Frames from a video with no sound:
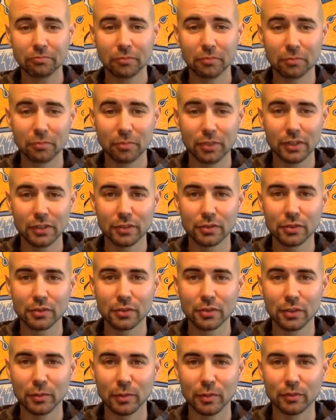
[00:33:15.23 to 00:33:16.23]
breathe
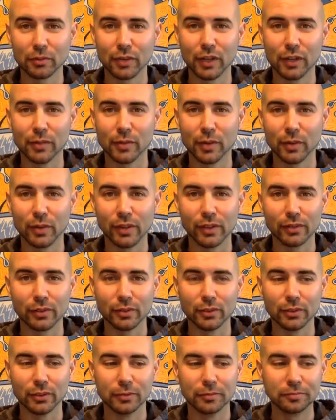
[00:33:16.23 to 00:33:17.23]
through them and find my way
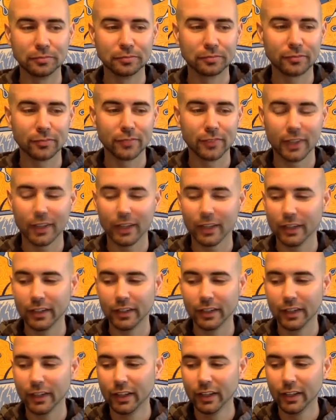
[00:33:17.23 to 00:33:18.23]
through.
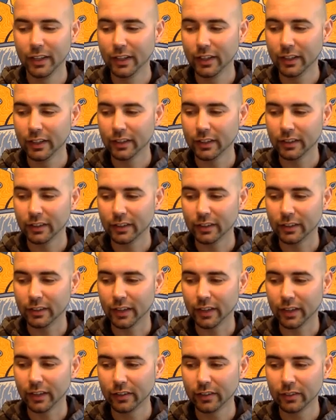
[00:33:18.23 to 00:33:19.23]
And
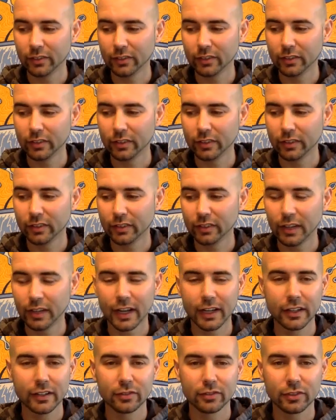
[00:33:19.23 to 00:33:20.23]
that
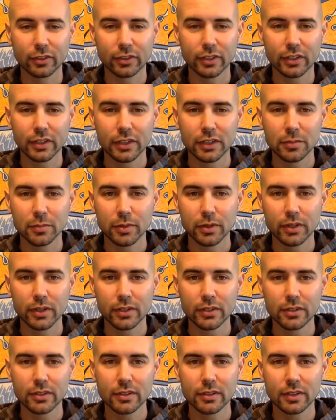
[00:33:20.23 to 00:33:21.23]
kind of learning
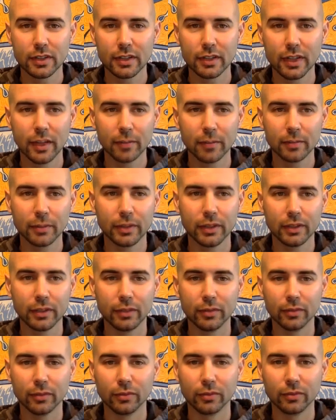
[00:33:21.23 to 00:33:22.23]
experience cannot
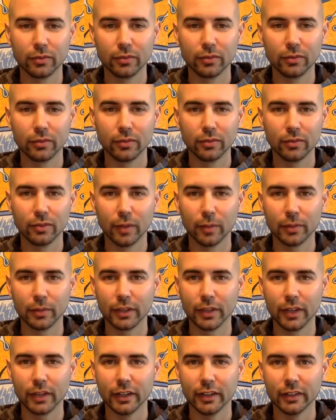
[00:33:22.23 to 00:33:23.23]
be
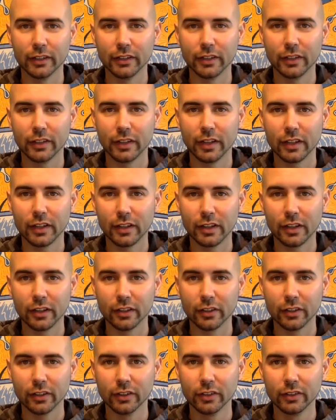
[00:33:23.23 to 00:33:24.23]
replicated in any
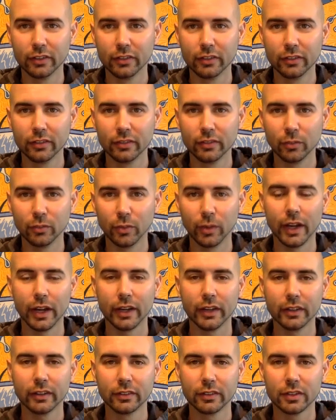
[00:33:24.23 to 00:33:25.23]
other
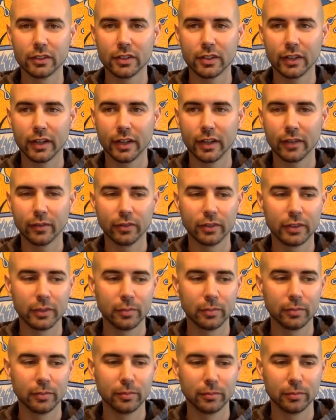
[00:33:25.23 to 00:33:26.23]
way. I
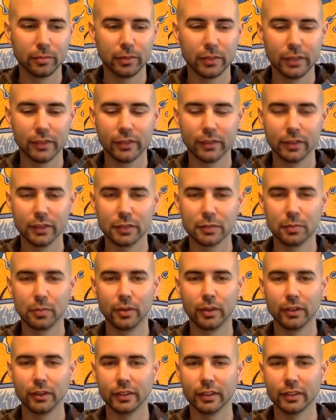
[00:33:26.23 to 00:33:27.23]
really believe at this
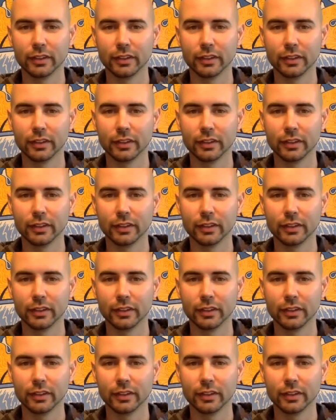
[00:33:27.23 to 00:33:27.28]
point